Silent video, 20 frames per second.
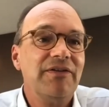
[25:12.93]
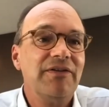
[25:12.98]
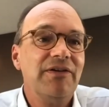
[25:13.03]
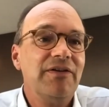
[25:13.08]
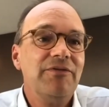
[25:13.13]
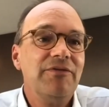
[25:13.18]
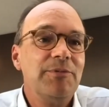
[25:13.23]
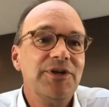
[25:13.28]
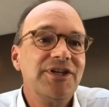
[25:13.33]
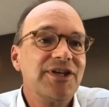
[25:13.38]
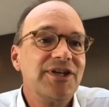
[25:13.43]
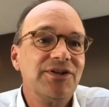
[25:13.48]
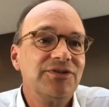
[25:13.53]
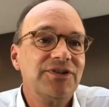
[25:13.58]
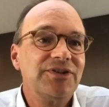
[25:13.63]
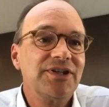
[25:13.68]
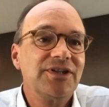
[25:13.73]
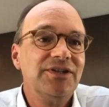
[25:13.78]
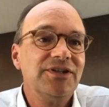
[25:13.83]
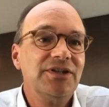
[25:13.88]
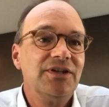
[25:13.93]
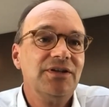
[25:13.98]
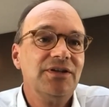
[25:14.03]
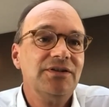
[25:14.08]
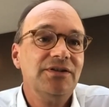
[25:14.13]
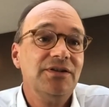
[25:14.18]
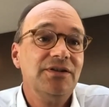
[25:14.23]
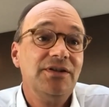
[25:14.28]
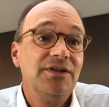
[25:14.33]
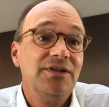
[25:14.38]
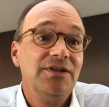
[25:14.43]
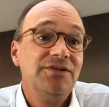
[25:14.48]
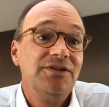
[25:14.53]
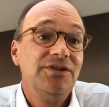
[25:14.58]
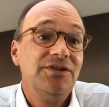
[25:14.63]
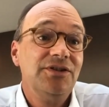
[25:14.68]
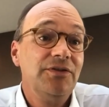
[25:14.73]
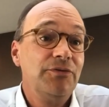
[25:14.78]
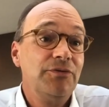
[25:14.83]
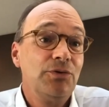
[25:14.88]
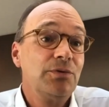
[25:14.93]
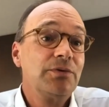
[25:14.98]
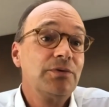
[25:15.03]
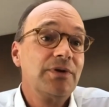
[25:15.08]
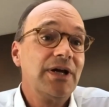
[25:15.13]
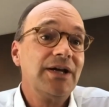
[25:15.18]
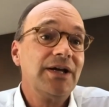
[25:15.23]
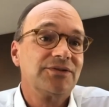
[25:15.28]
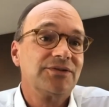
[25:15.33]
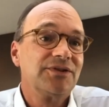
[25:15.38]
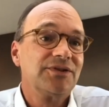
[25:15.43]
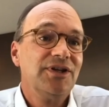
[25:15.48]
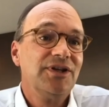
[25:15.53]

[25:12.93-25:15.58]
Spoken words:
Everybody cannot take his individual cars.